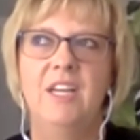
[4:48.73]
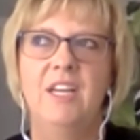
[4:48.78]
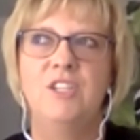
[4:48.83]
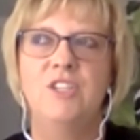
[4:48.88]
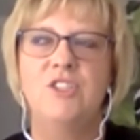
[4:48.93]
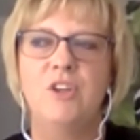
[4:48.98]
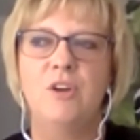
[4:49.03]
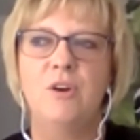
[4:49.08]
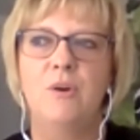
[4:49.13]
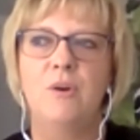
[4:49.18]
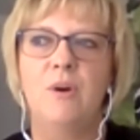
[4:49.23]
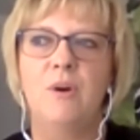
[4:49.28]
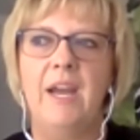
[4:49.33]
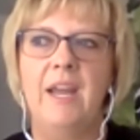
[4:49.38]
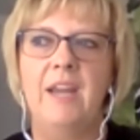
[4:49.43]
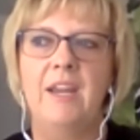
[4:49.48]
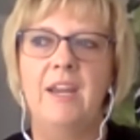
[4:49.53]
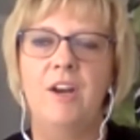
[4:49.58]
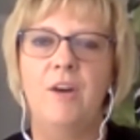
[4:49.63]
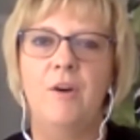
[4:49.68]
So
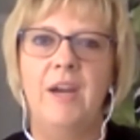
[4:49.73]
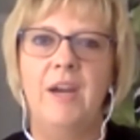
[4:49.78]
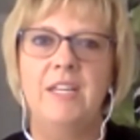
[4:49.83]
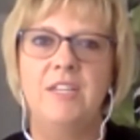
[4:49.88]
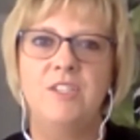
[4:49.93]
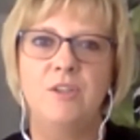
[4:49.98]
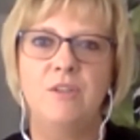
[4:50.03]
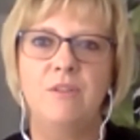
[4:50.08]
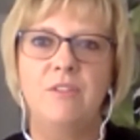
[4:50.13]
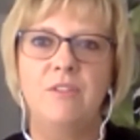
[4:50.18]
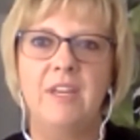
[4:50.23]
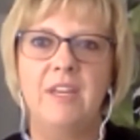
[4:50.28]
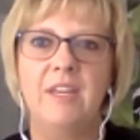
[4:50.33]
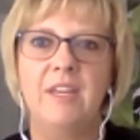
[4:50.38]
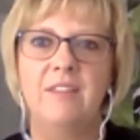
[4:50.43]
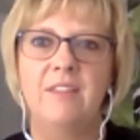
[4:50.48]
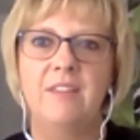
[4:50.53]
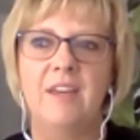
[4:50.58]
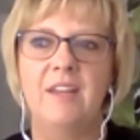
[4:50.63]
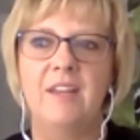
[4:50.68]
I do think
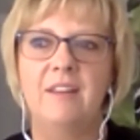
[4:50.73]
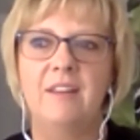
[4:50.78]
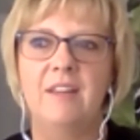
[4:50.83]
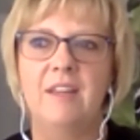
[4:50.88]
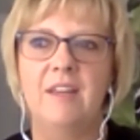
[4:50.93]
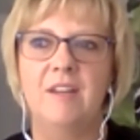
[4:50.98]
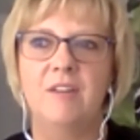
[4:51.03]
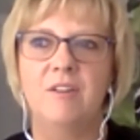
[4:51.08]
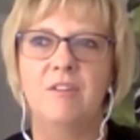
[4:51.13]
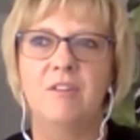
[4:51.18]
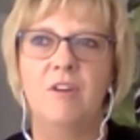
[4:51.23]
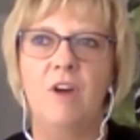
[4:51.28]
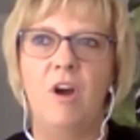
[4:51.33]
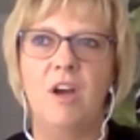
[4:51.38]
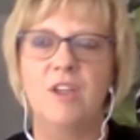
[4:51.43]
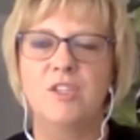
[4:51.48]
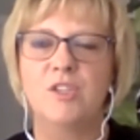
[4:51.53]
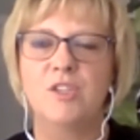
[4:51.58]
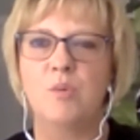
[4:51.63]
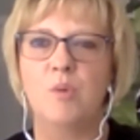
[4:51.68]
that
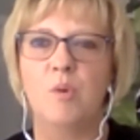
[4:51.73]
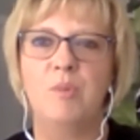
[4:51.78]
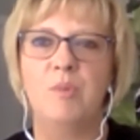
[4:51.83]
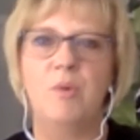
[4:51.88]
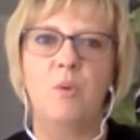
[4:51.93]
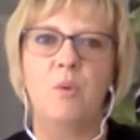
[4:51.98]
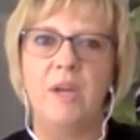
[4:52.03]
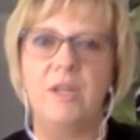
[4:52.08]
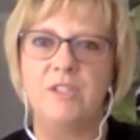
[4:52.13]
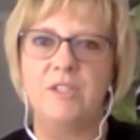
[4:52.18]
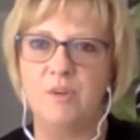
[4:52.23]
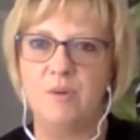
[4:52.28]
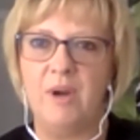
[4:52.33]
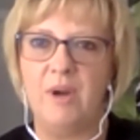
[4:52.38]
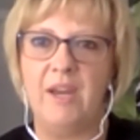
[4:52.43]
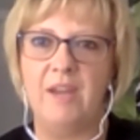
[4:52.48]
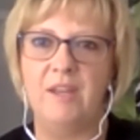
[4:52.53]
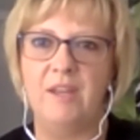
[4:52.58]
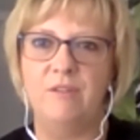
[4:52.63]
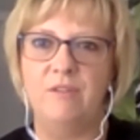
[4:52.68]
costs won't be quite so
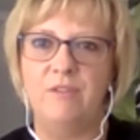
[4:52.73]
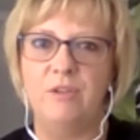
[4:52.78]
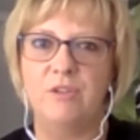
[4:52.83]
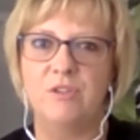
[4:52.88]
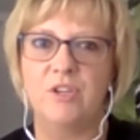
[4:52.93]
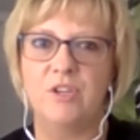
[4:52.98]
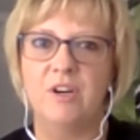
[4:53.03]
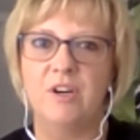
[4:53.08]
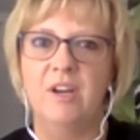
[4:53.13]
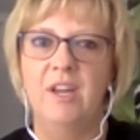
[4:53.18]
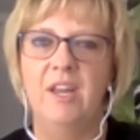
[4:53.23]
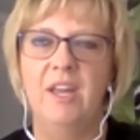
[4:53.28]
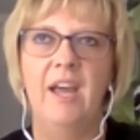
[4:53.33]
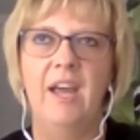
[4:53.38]
high in the future.